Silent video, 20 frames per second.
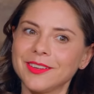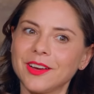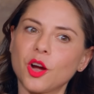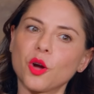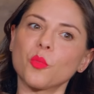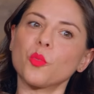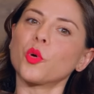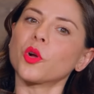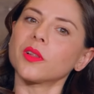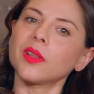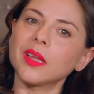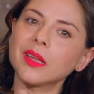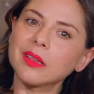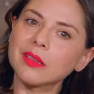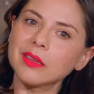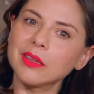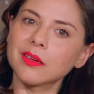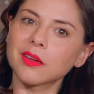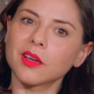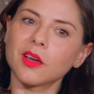are more
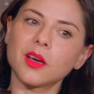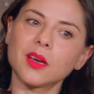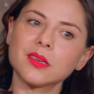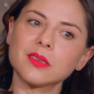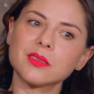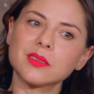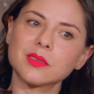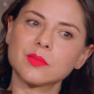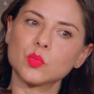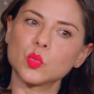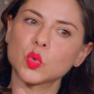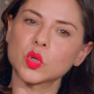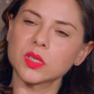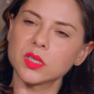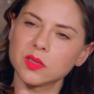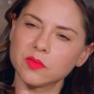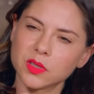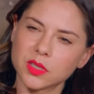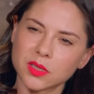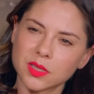likely to cause more
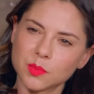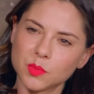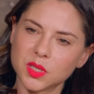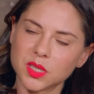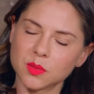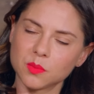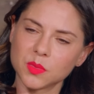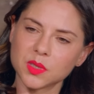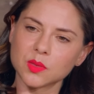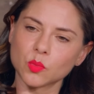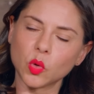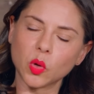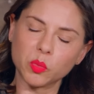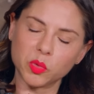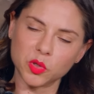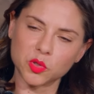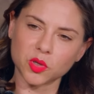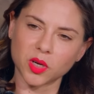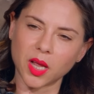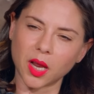severe symptoms, and
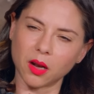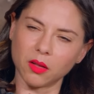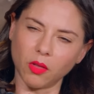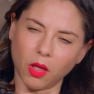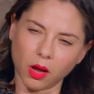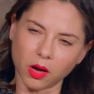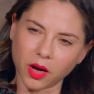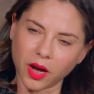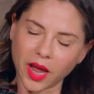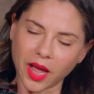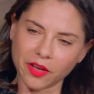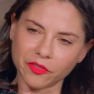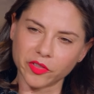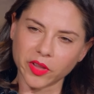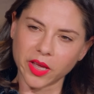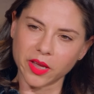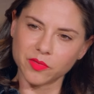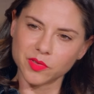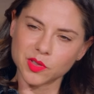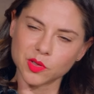Wellbutrin had a longer half
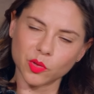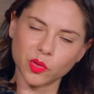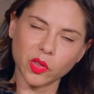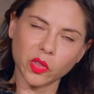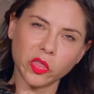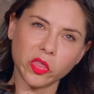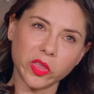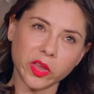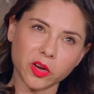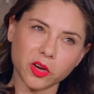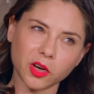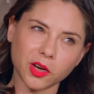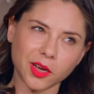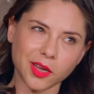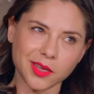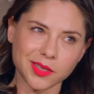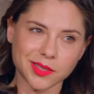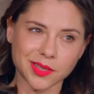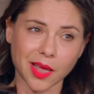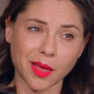life. So the
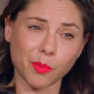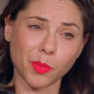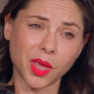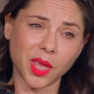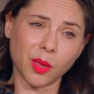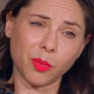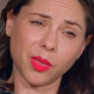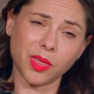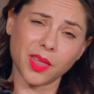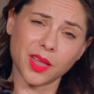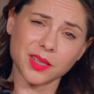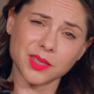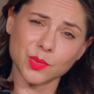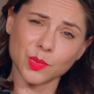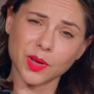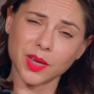theory is that maybe that's